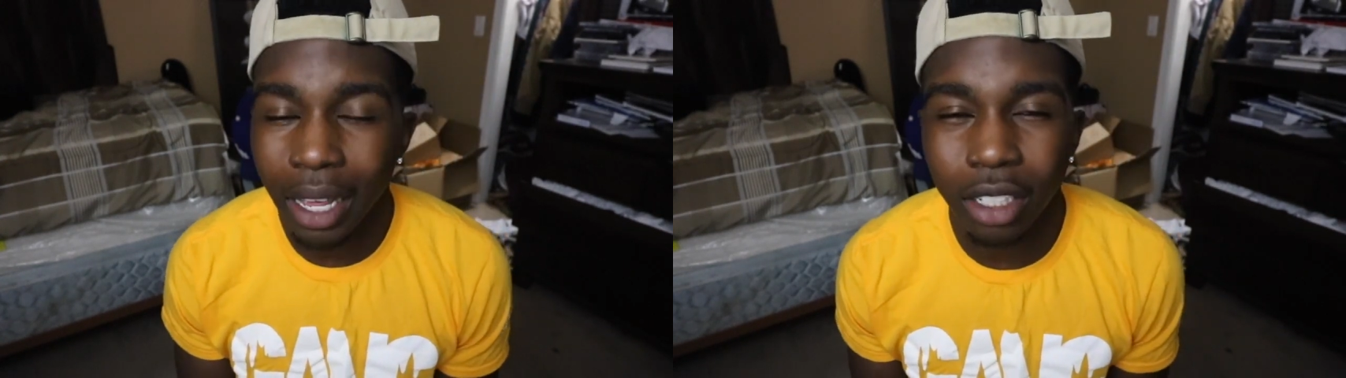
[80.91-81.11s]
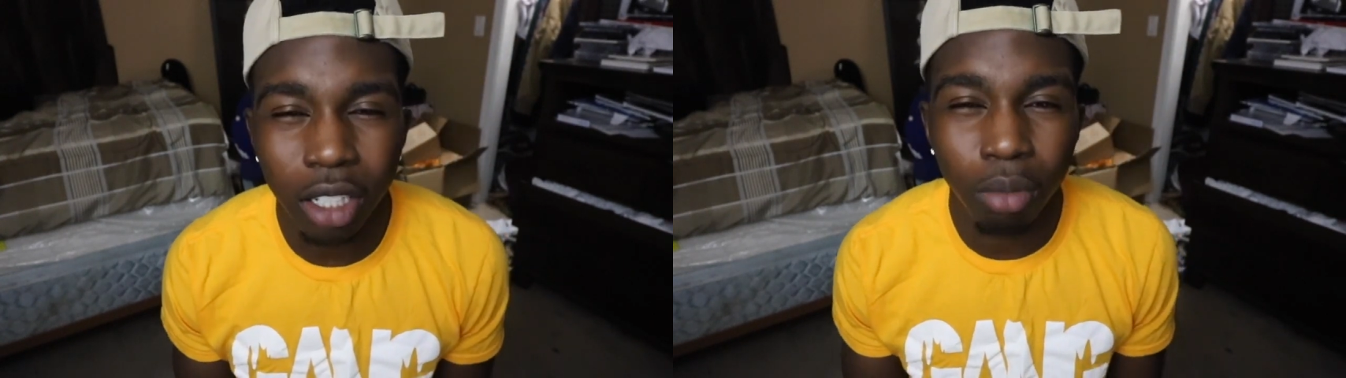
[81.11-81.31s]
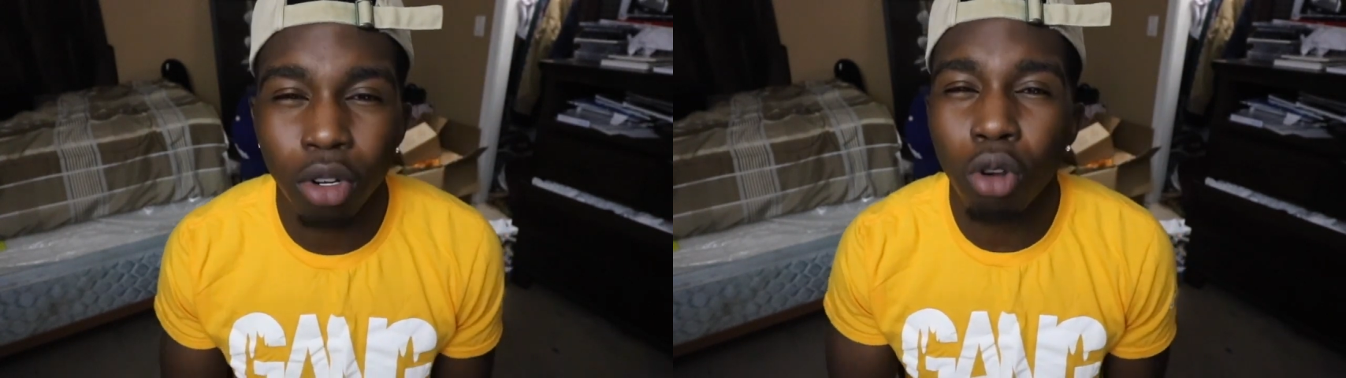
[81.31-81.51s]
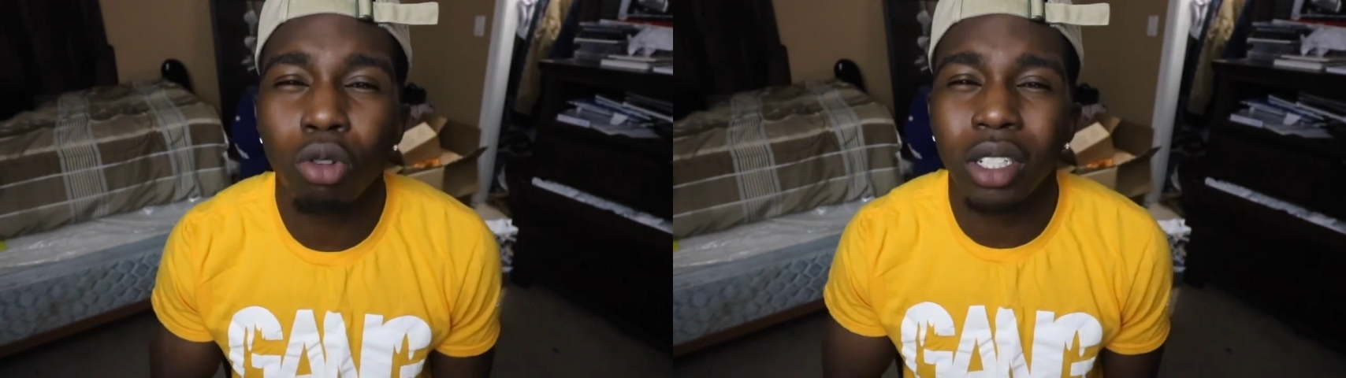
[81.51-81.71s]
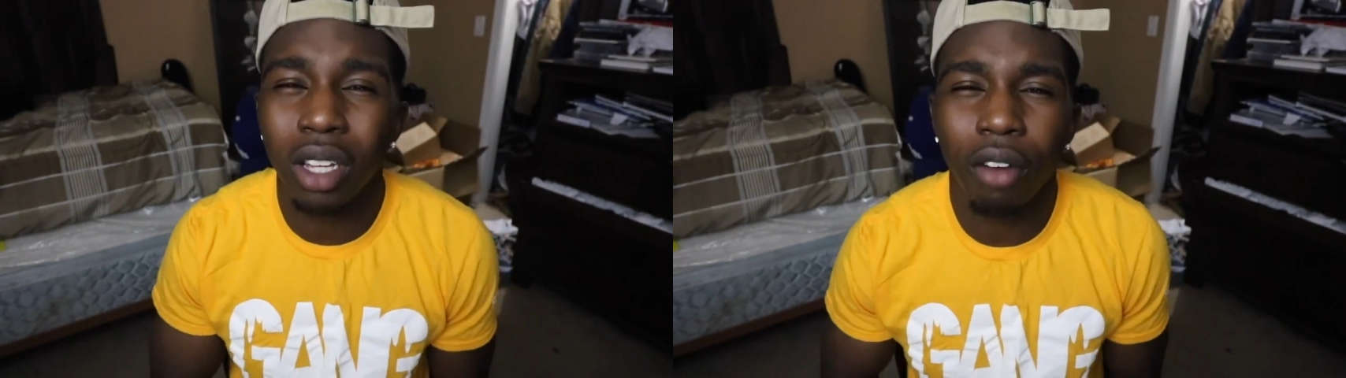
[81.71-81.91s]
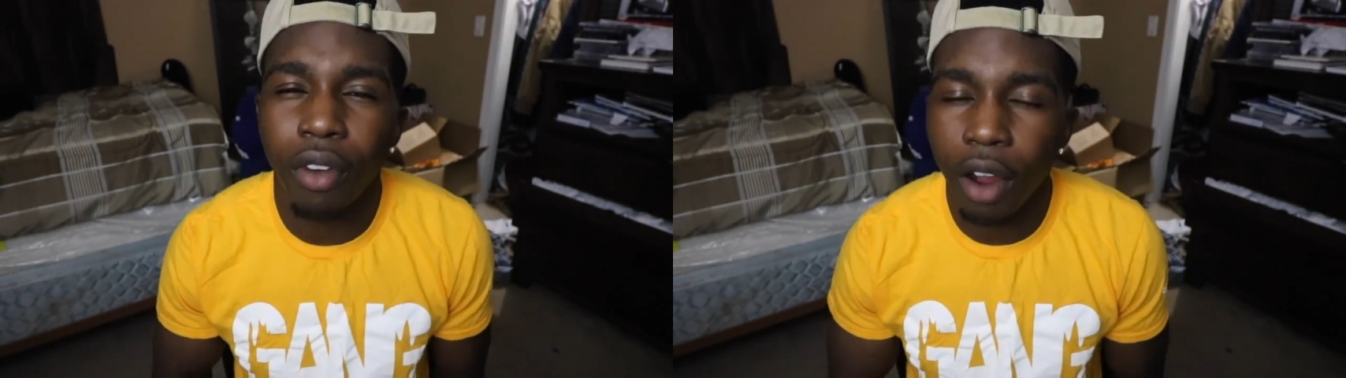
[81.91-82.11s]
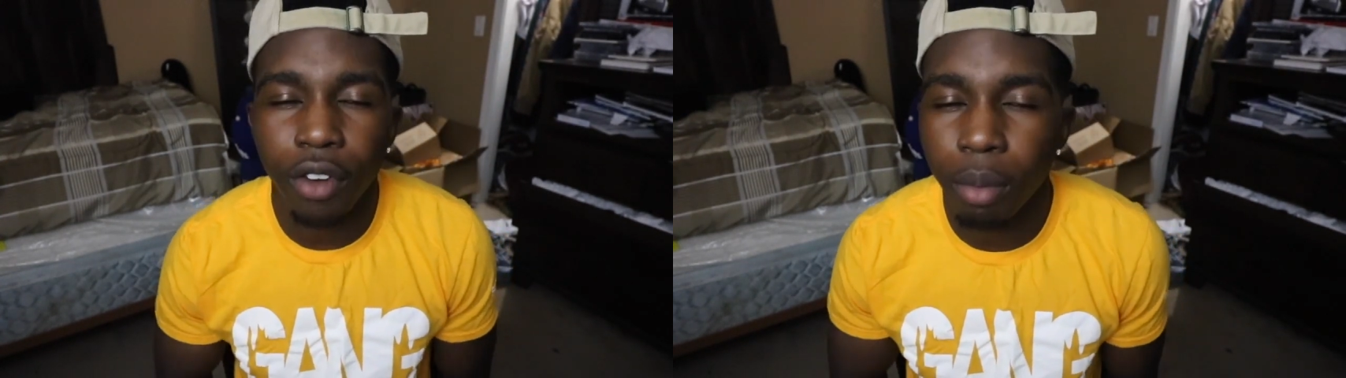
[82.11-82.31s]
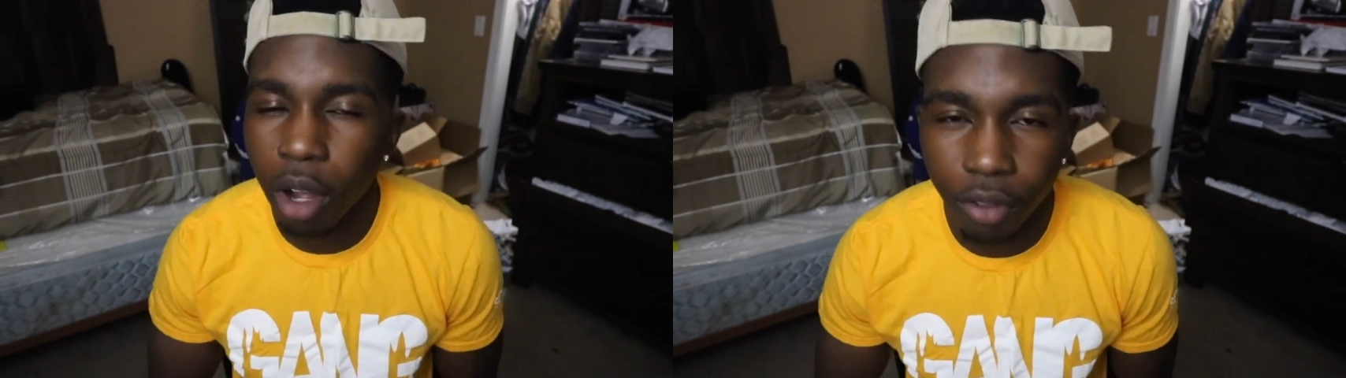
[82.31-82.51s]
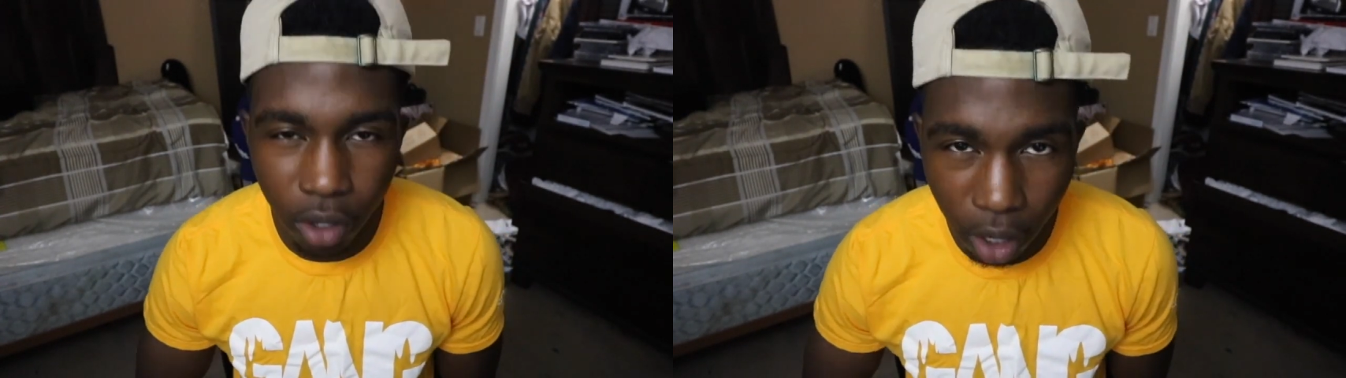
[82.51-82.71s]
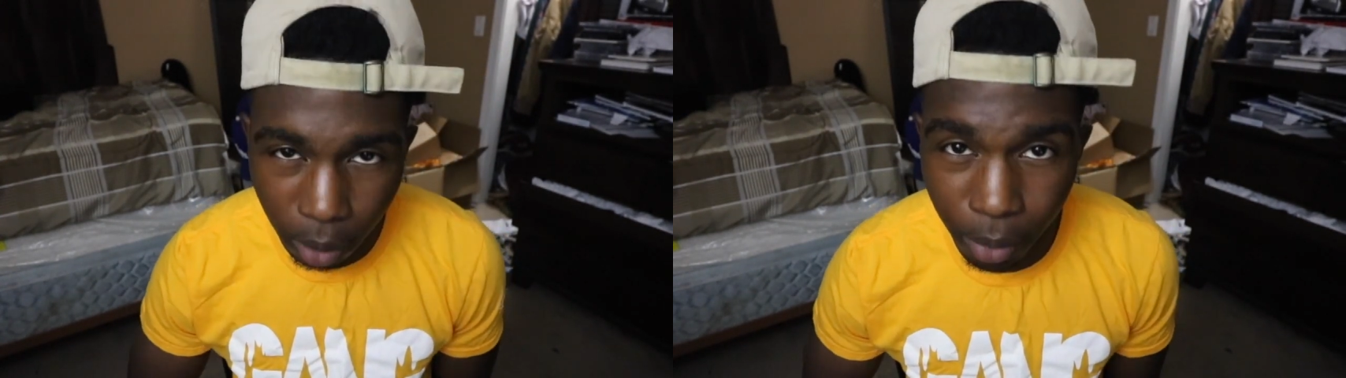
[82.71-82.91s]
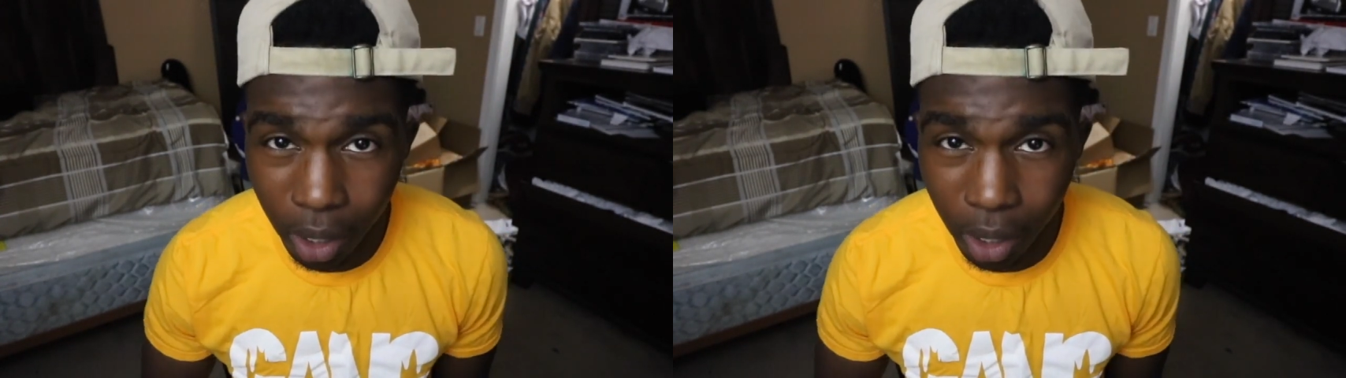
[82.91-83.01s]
It's some new stuff every month, dog.